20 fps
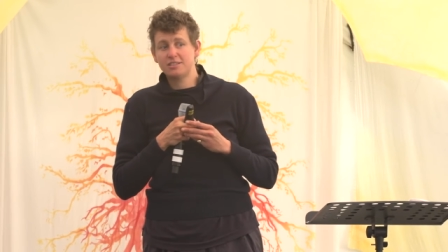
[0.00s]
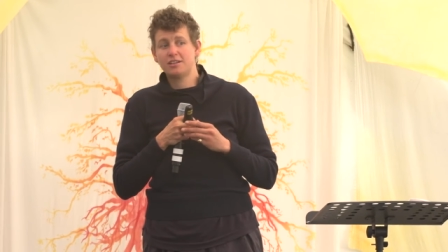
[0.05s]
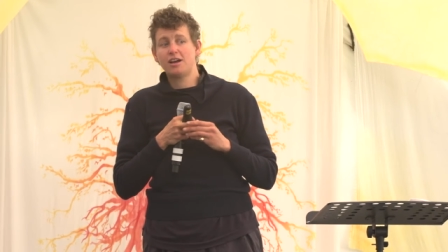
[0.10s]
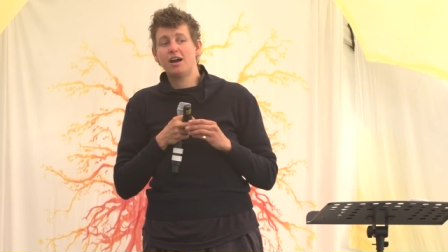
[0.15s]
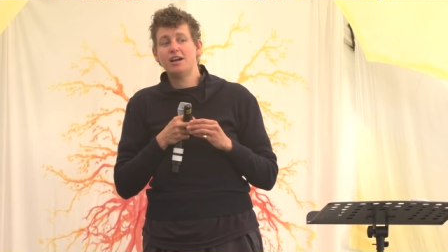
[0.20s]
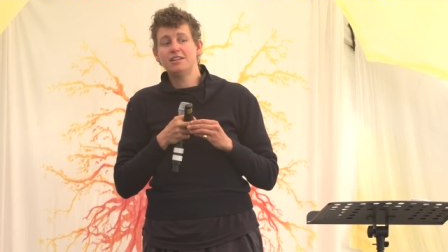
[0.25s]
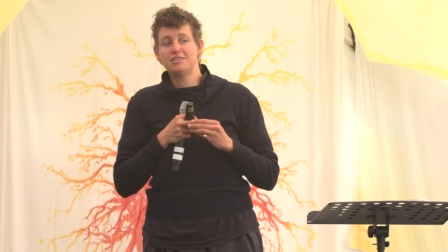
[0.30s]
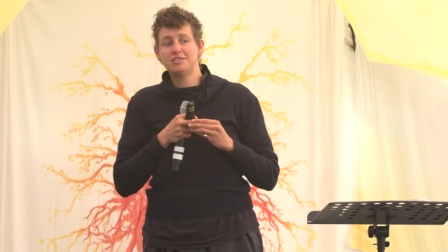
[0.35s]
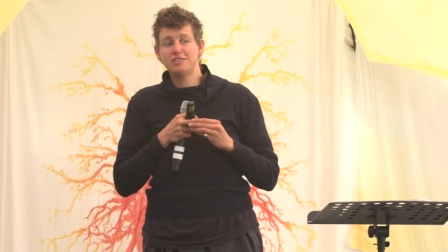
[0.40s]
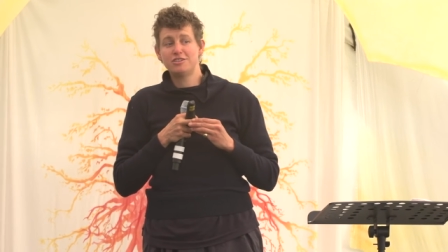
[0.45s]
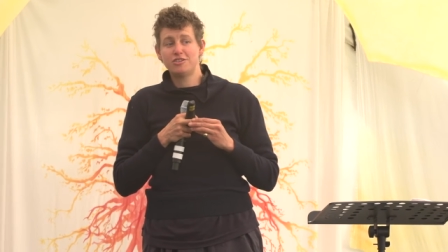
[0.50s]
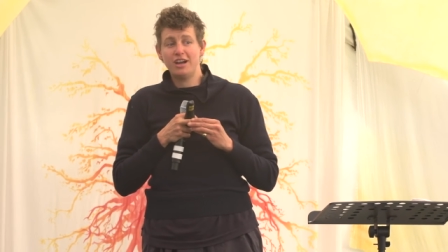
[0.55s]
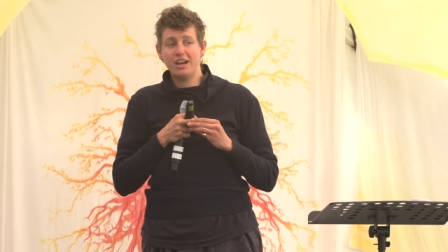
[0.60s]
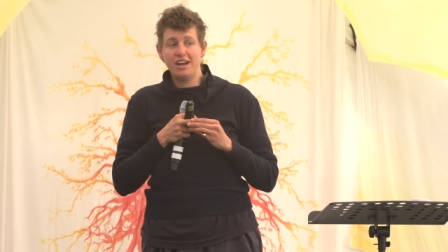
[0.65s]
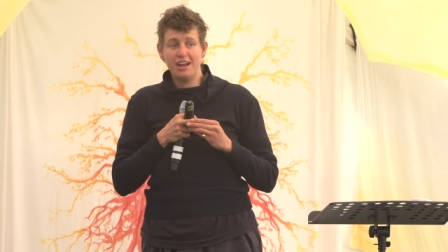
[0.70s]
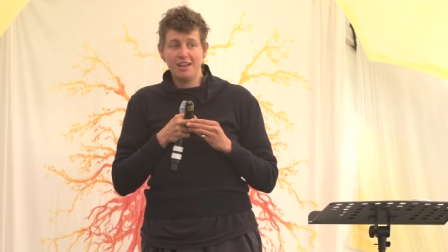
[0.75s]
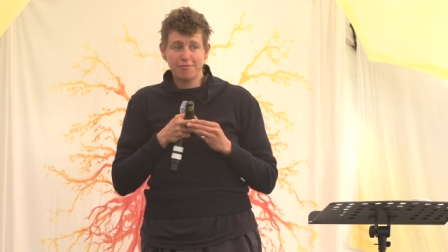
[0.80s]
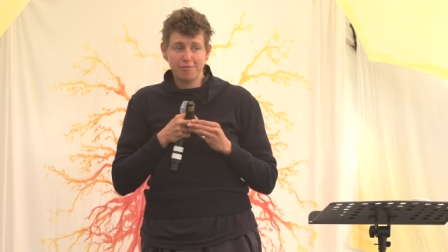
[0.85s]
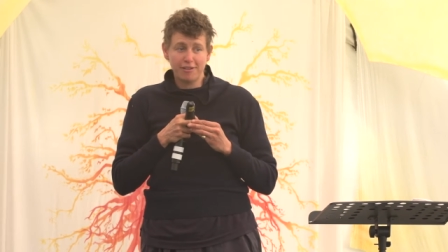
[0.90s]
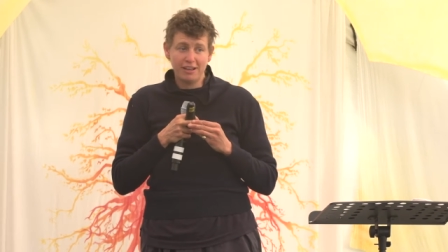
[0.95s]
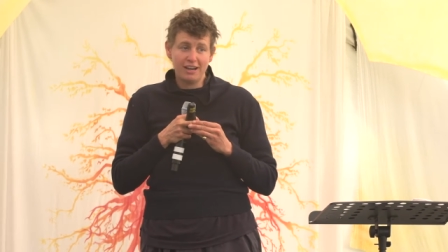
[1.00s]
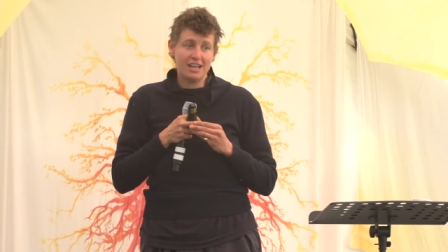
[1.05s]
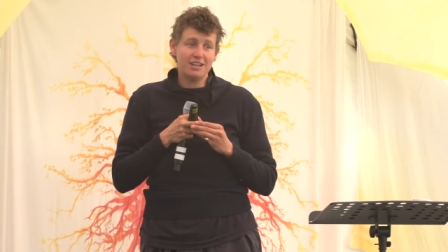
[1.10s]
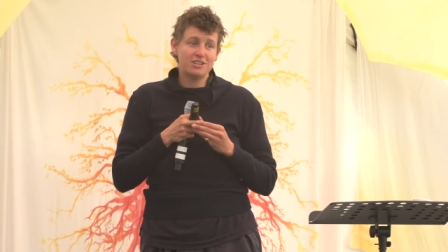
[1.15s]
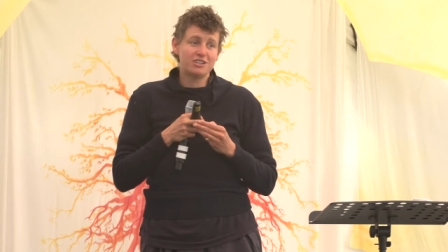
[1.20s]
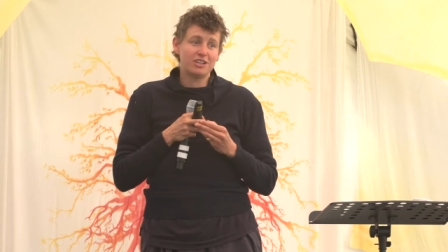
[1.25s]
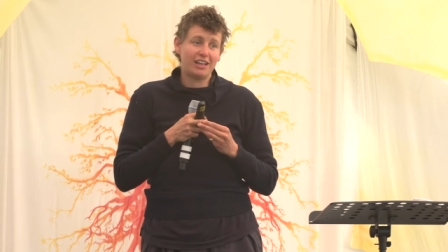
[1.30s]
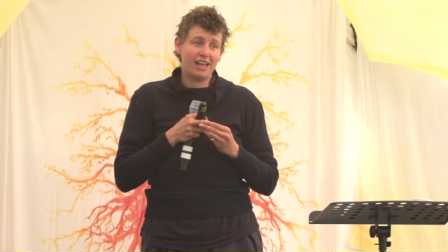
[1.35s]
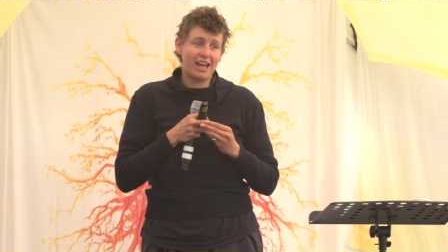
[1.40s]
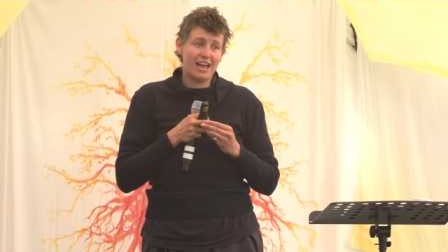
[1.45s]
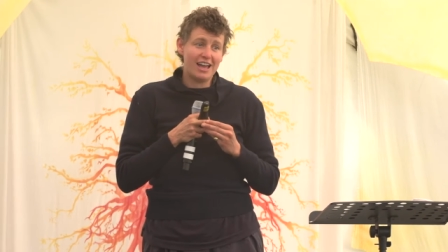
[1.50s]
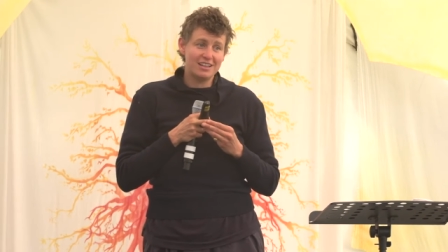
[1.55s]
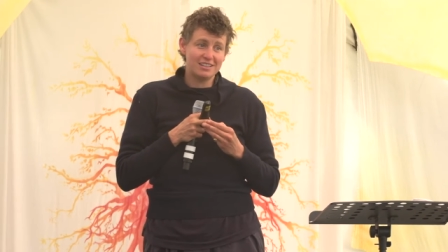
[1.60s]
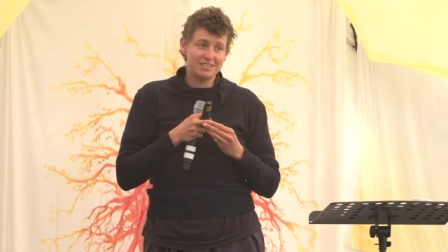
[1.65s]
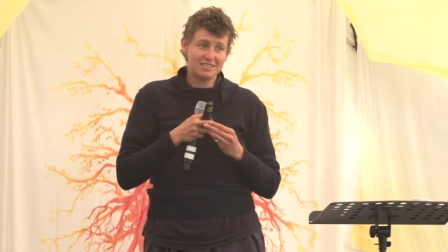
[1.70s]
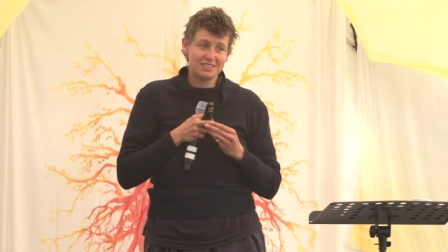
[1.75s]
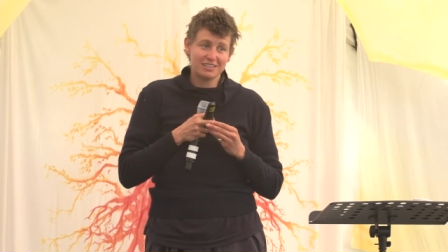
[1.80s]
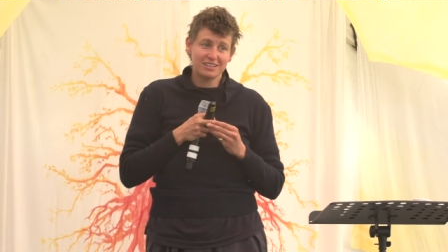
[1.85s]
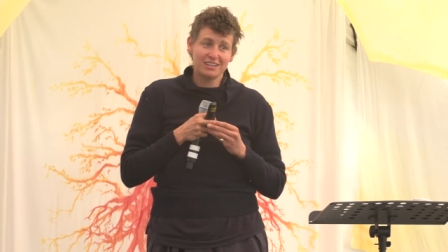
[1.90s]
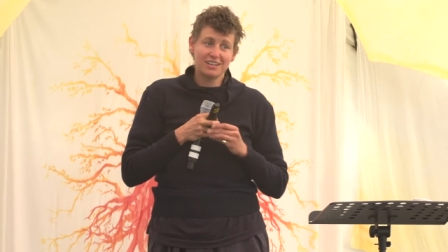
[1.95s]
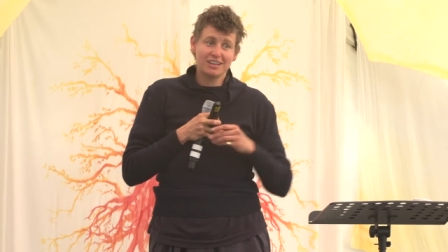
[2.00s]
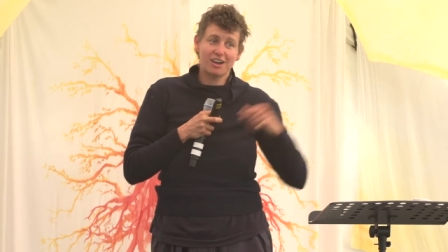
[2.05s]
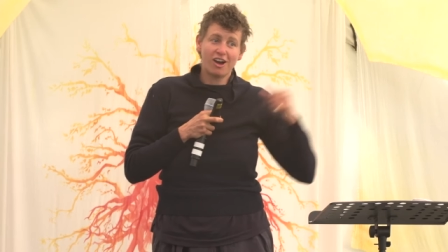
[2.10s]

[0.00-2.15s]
concentrating financialized